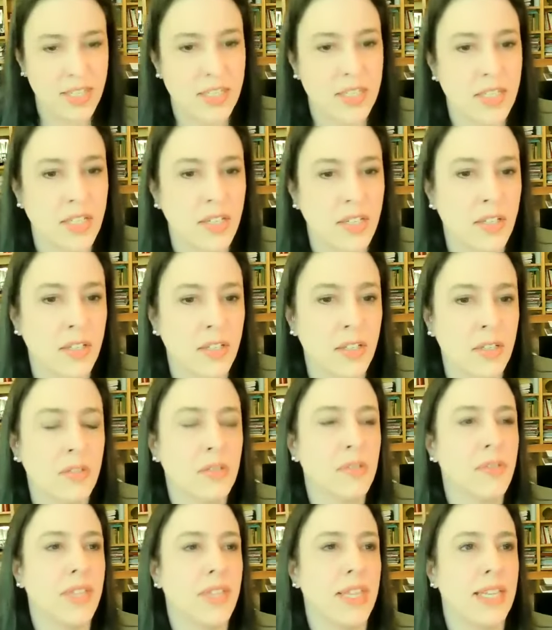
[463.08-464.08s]

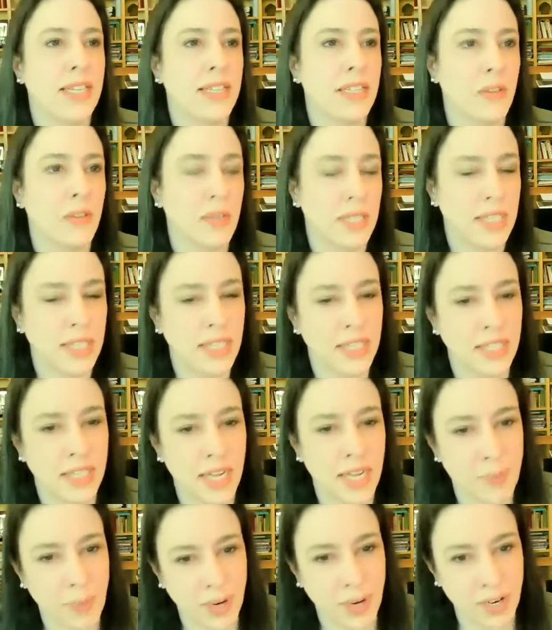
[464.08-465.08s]
So then, you know, he and
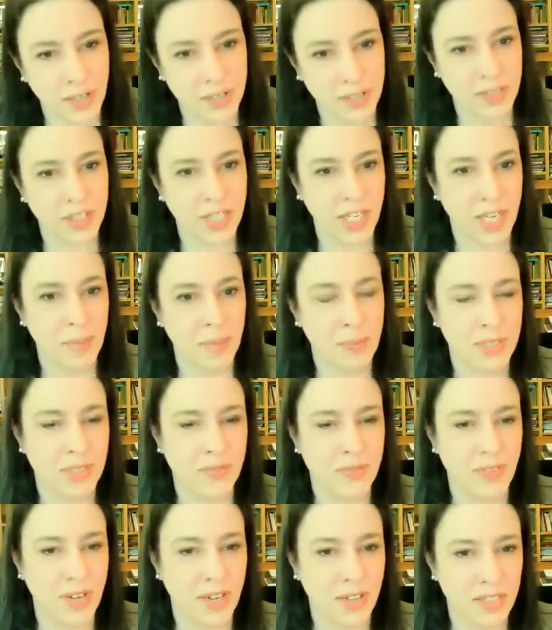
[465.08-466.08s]
I partnered up as
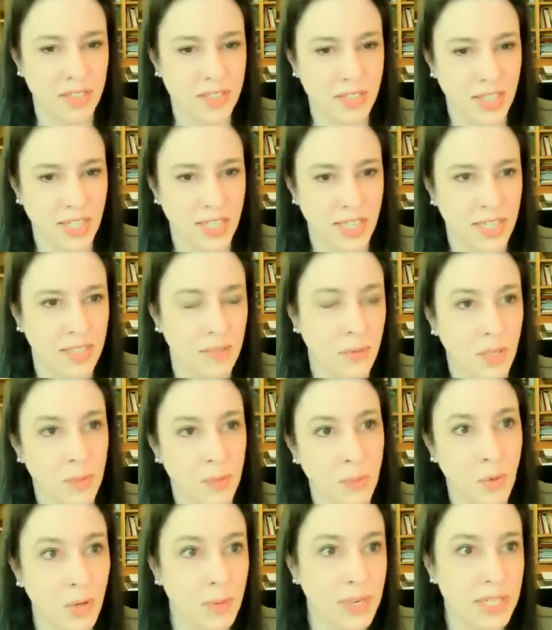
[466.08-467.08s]
far as like, well, in
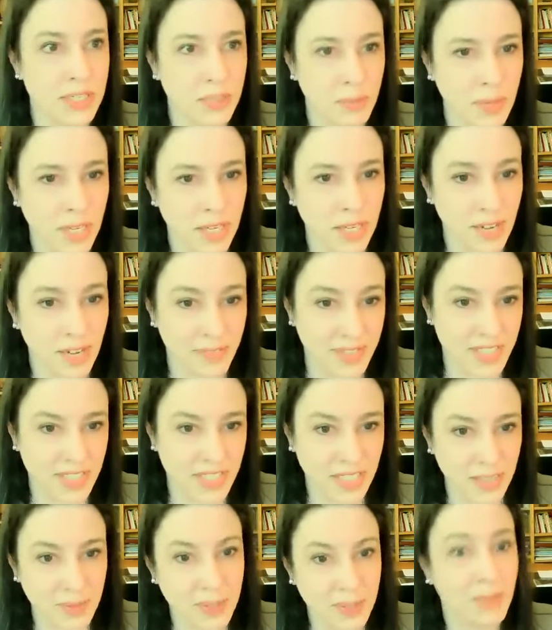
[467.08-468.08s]
more ways than one,
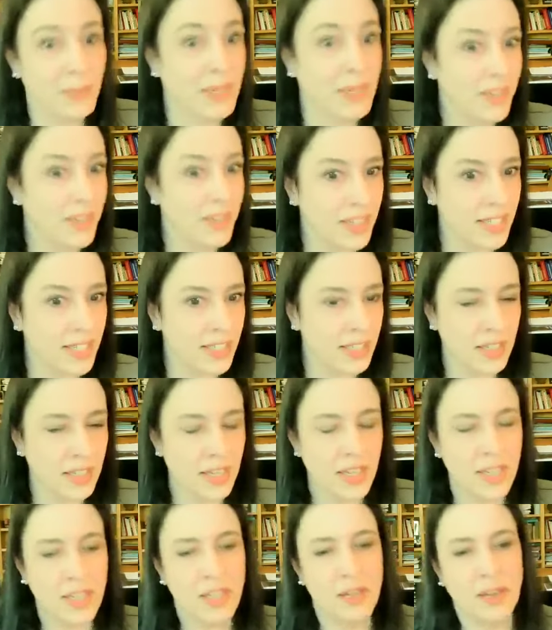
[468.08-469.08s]
obviously we got married
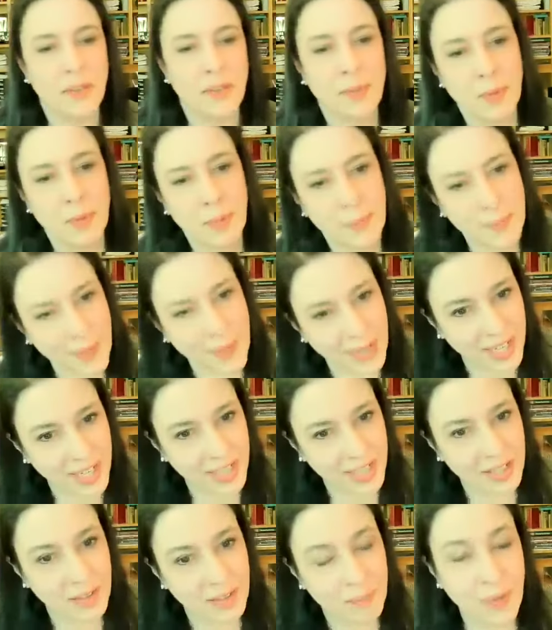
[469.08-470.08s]
and we were
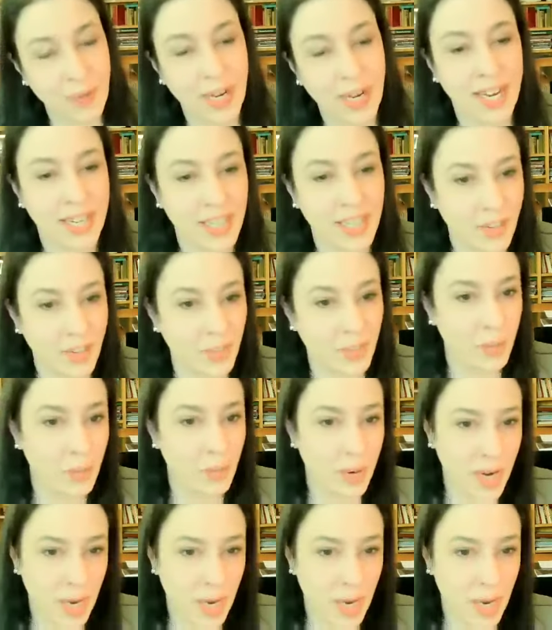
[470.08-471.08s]
buying other
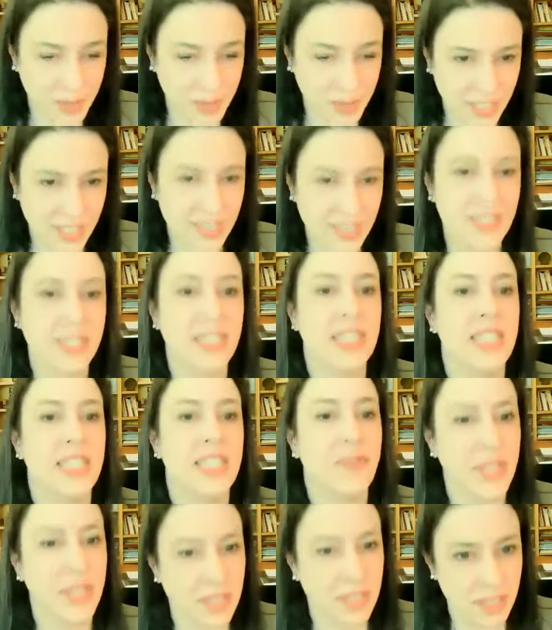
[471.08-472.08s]
properties and he
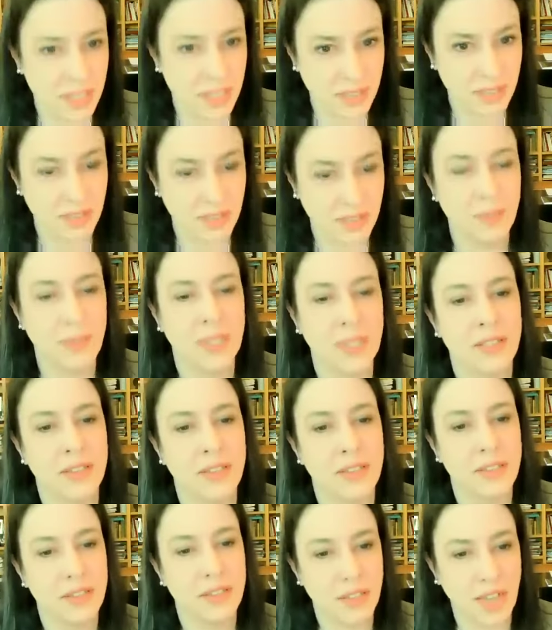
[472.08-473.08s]
fixes them
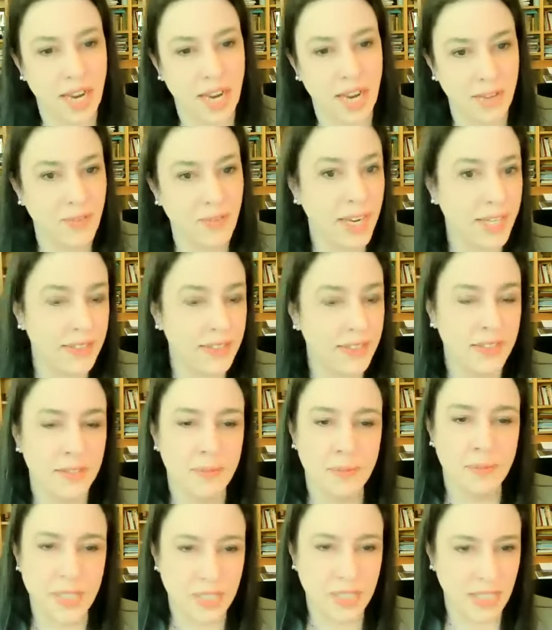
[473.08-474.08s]
and I find
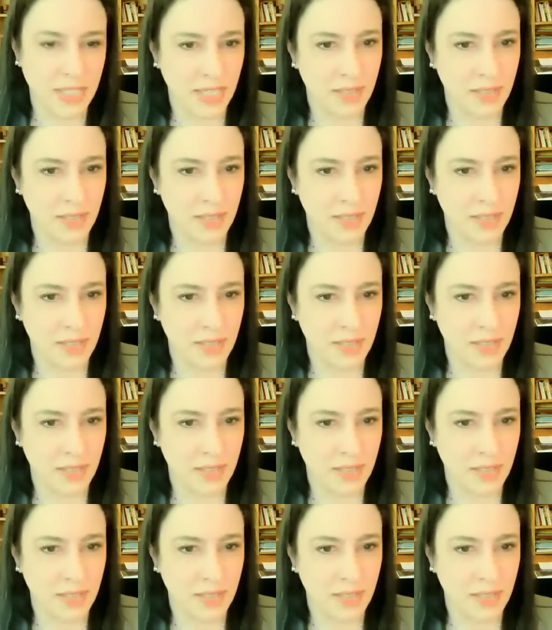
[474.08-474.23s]
them.